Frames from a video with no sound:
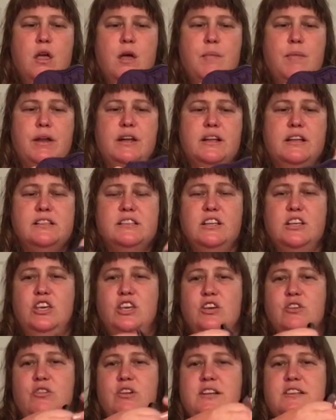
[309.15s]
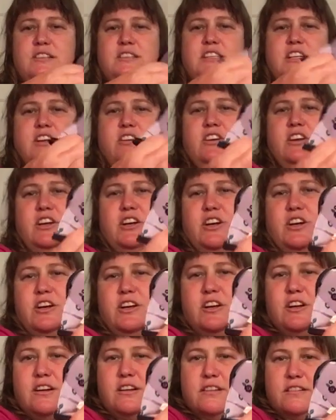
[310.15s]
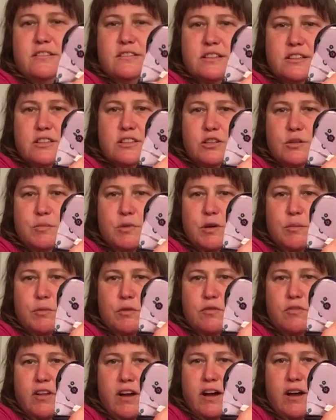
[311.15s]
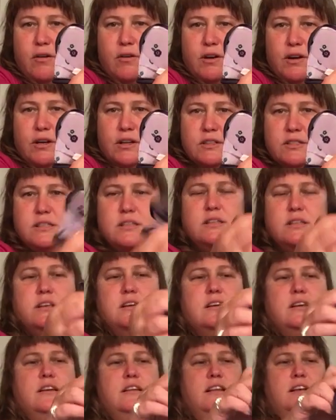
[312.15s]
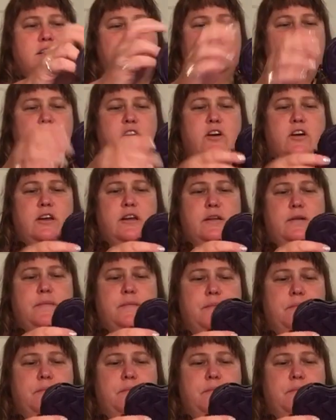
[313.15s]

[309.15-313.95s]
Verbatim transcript: But it is a cute interior. The little purple flowers. That's fun.